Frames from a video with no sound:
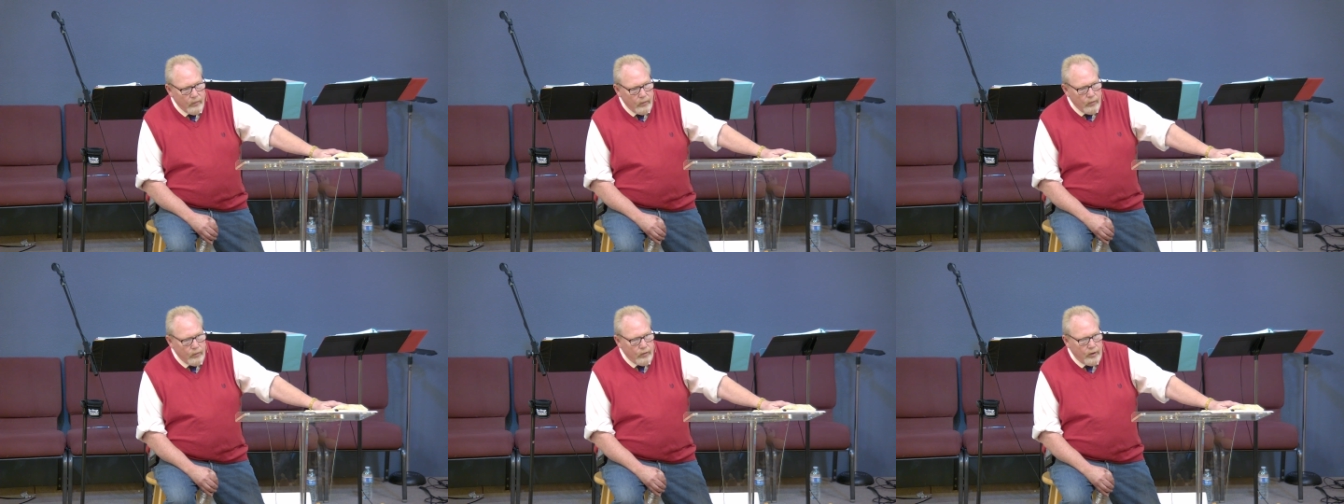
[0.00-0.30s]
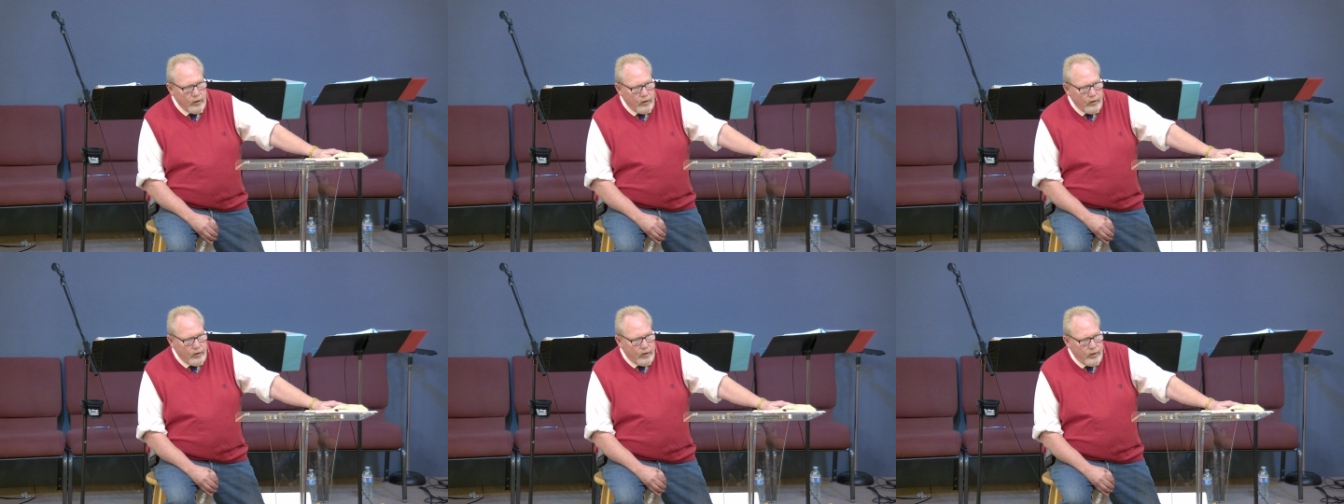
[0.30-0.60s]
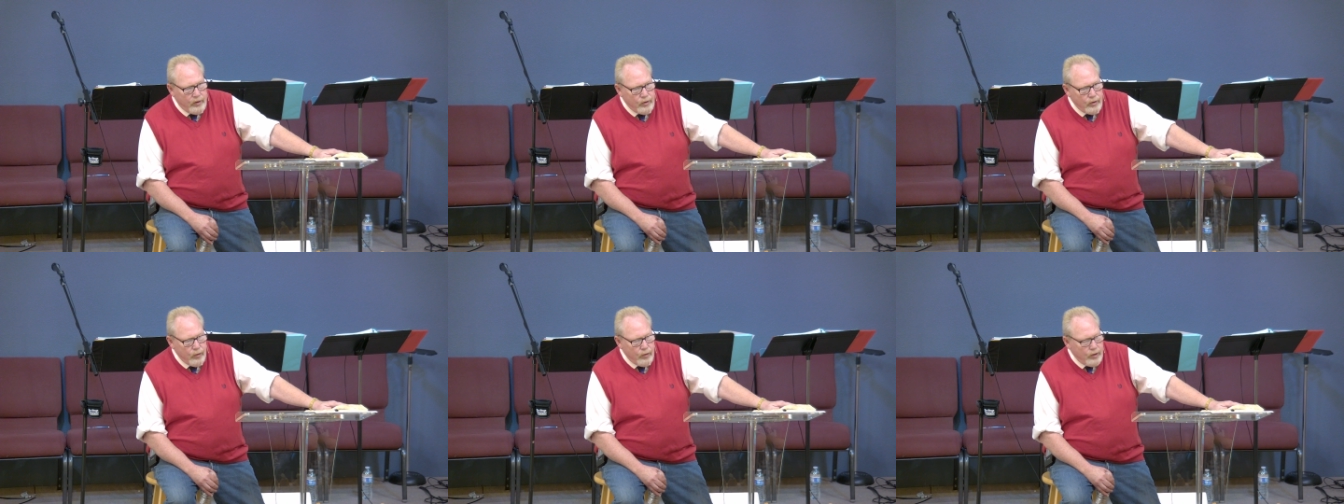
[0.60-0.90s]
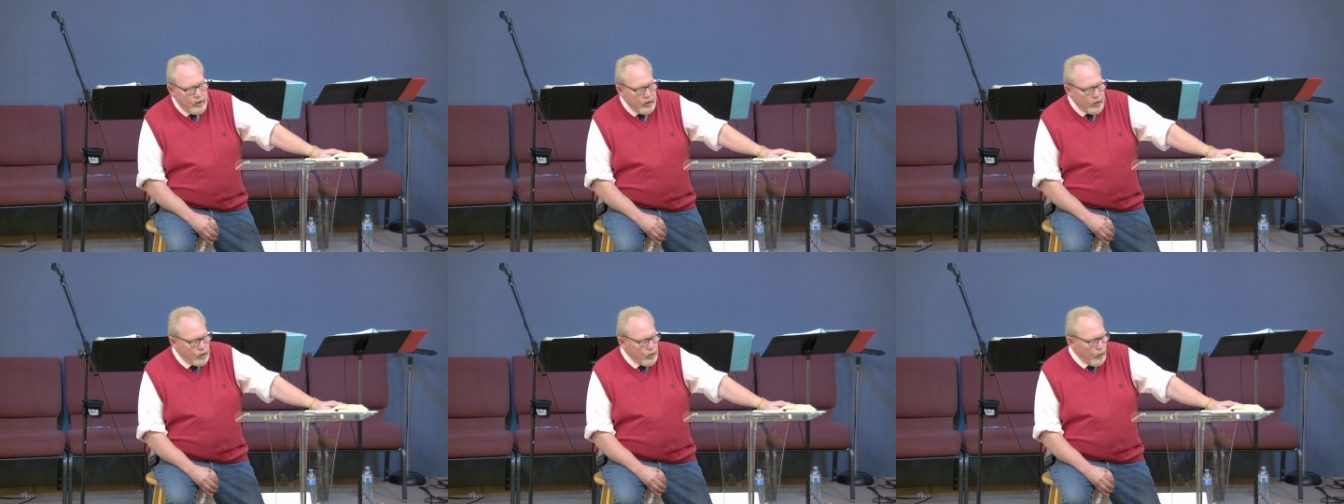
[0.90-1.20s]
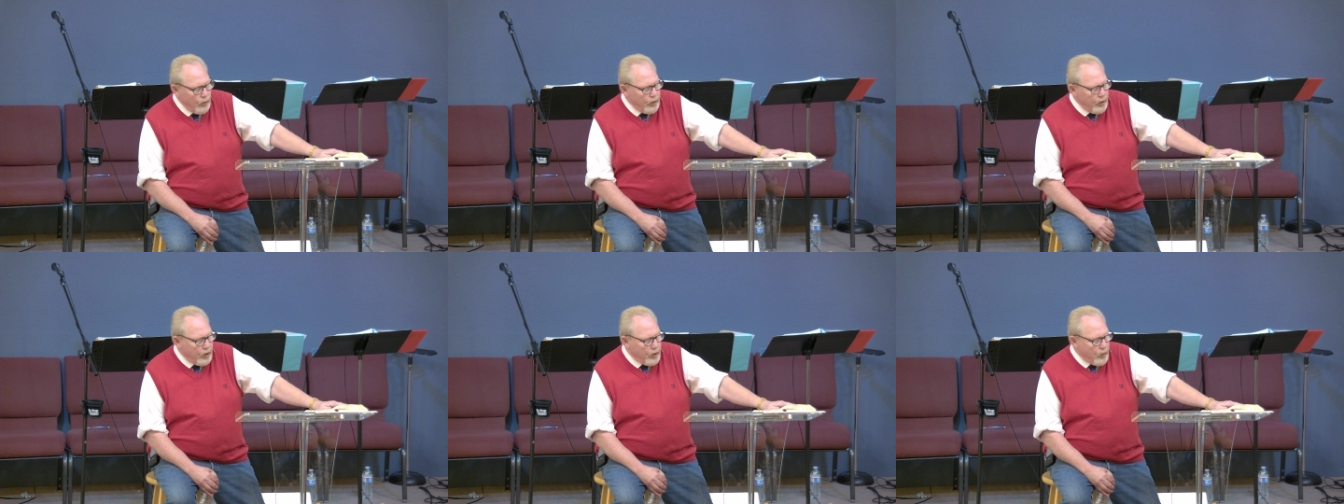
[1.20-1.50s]
through
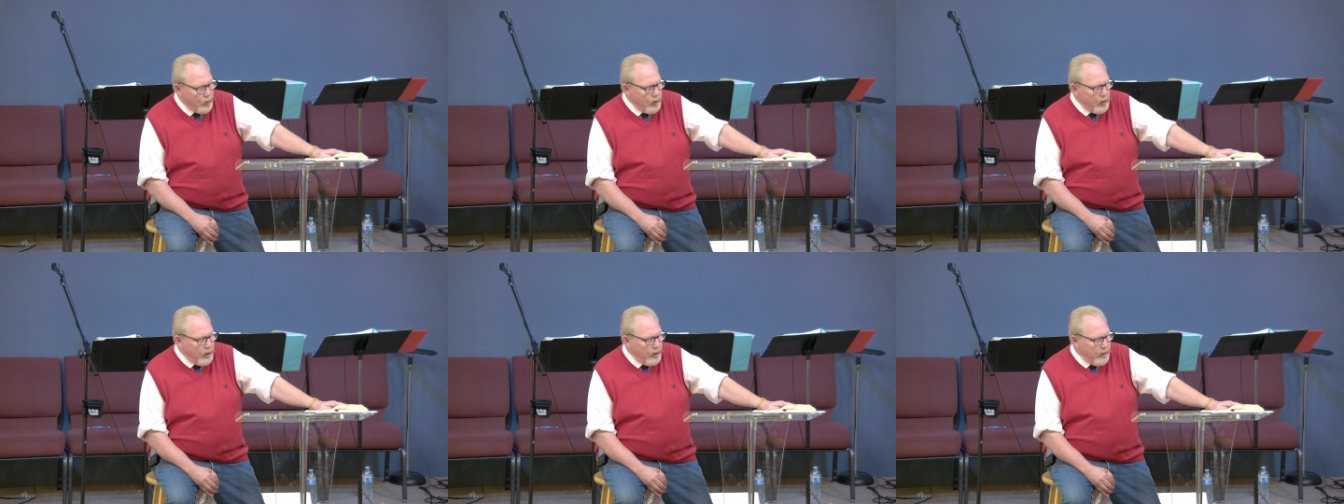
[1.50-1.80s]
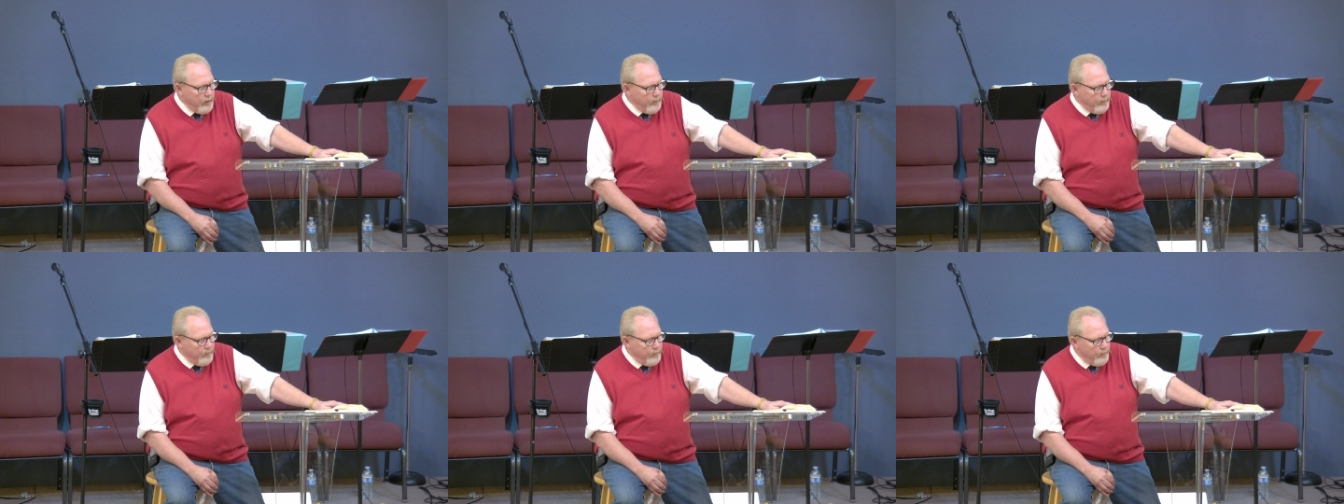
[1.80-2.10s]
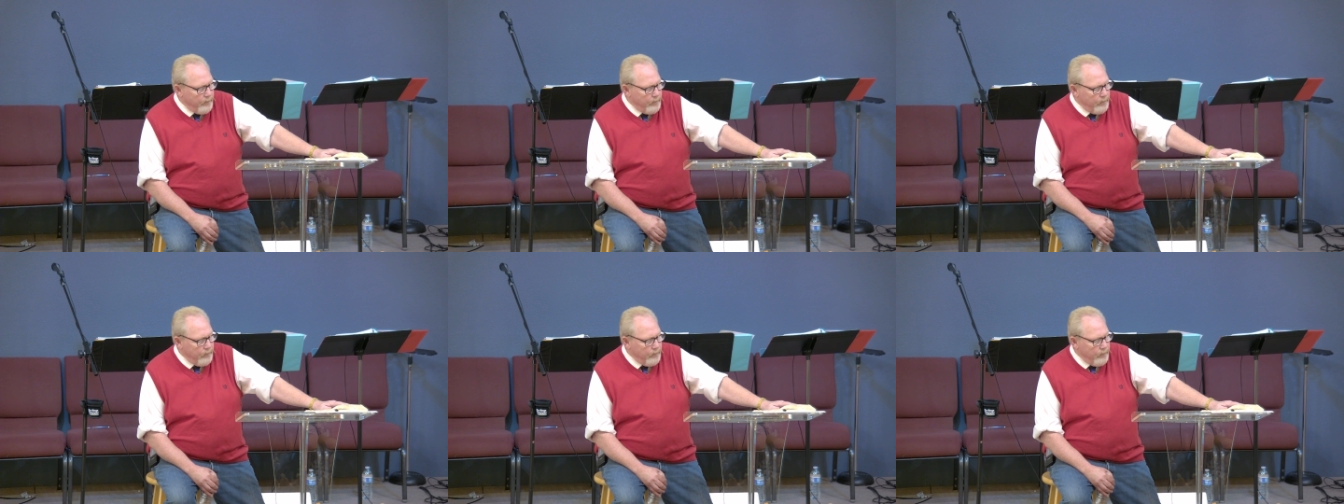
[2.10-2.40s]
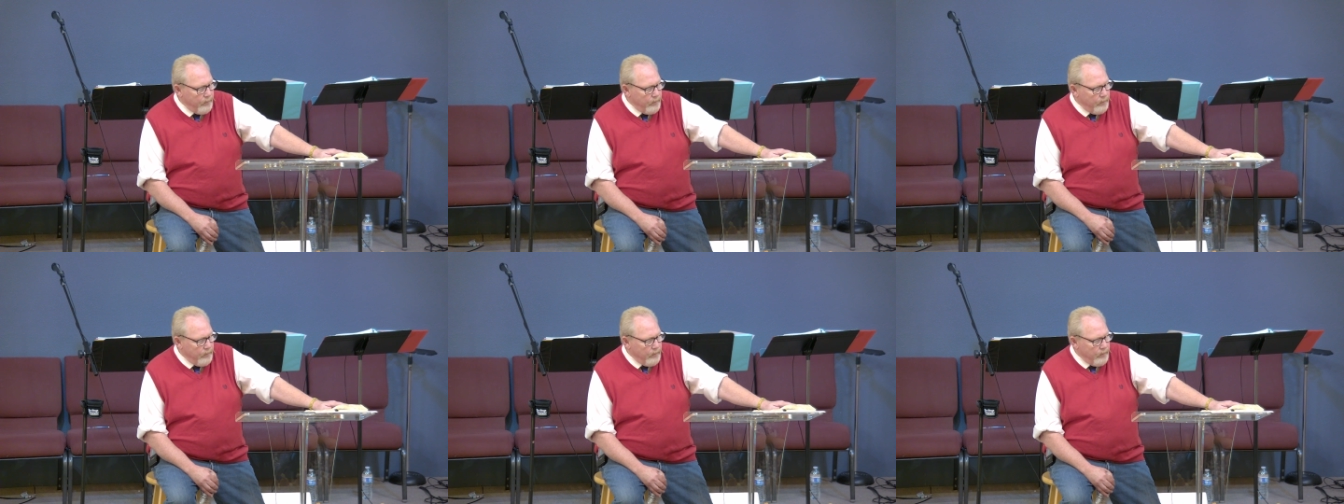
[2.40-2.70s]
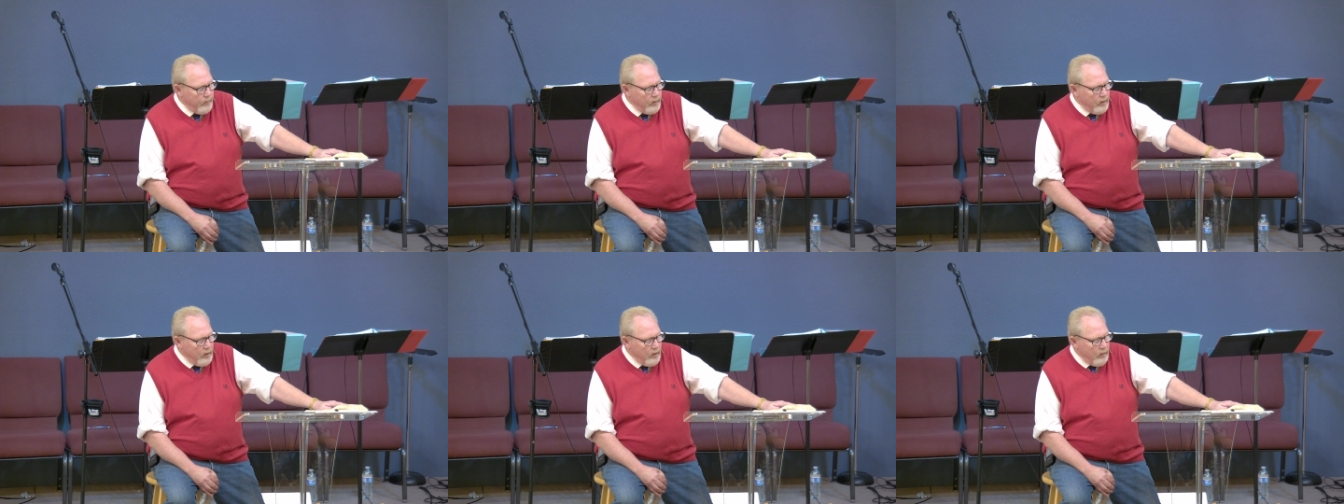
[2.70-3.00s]
judicial decree
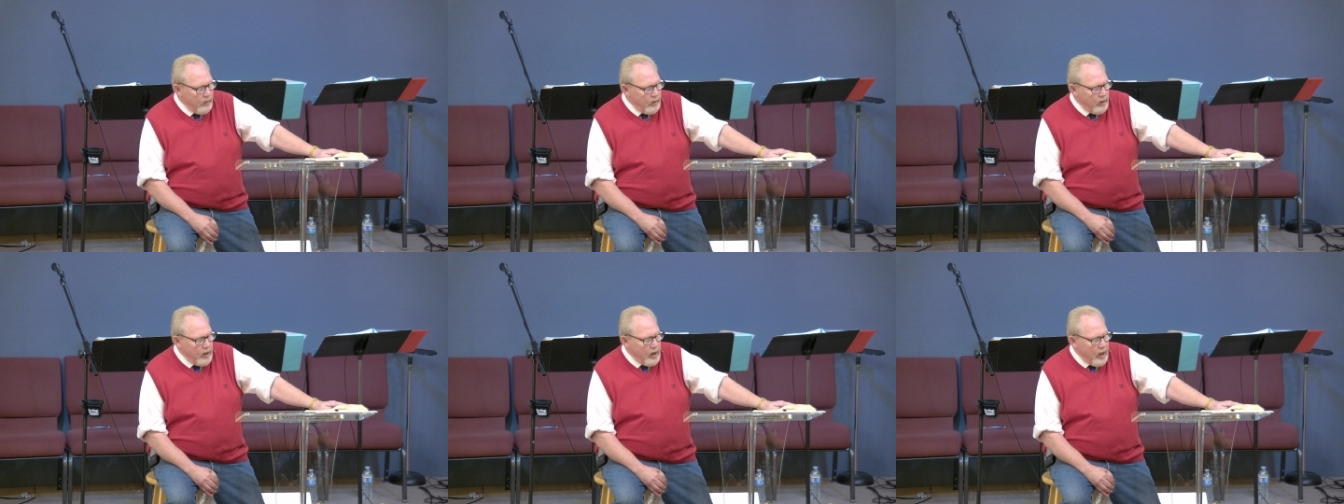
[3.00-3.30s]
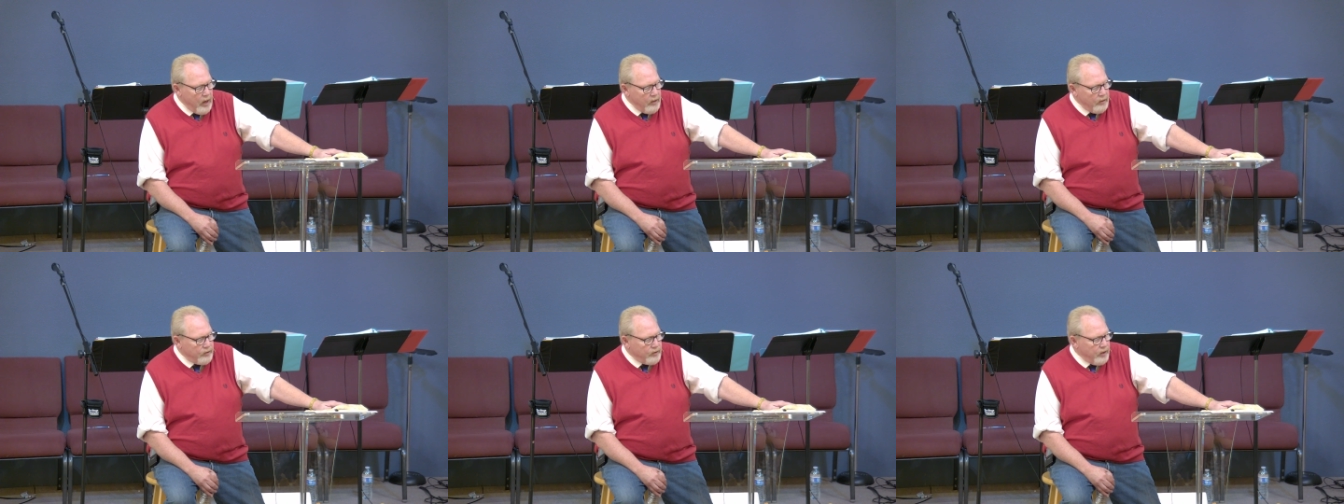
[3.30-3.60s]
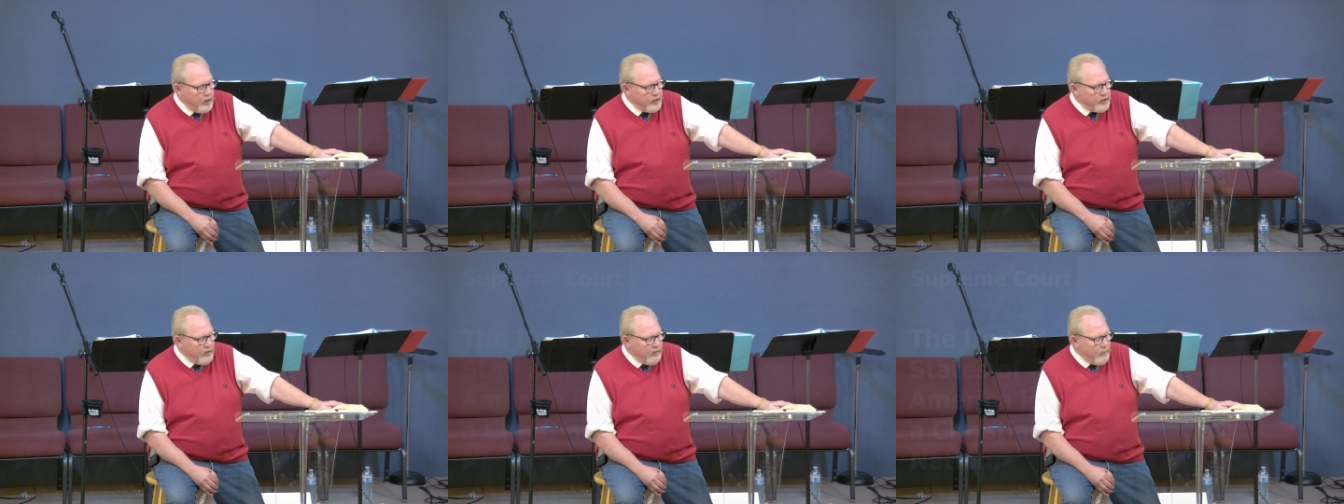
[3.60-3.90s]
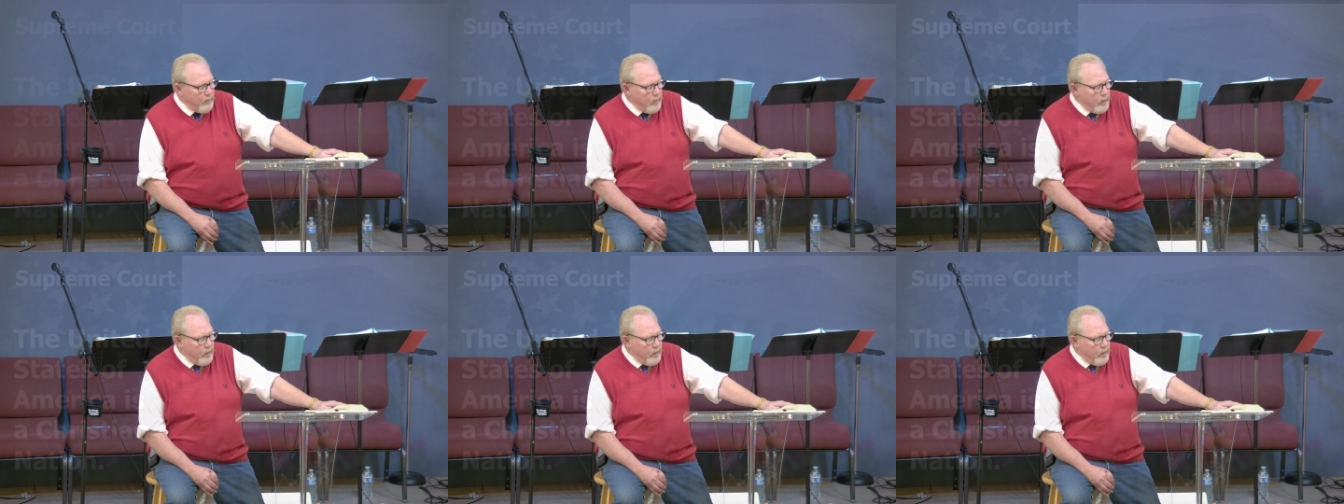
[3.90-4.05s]
the United States of